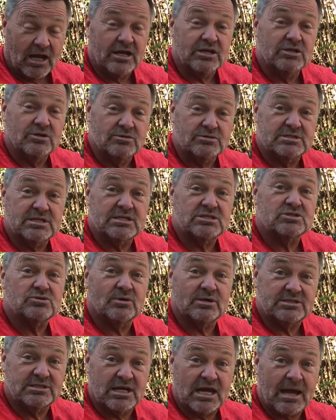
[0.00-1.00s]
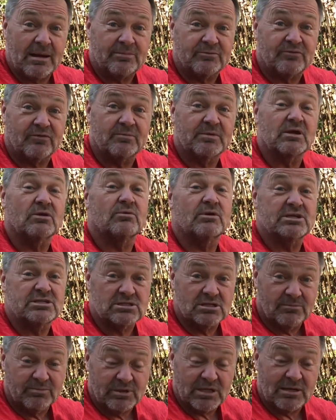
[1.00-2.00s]
I use this to adapt from the
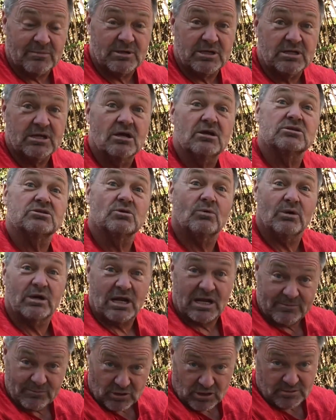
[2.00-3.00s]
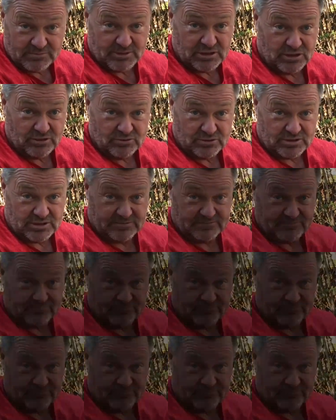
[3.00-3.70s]
original plumbing to what I'm going to be using.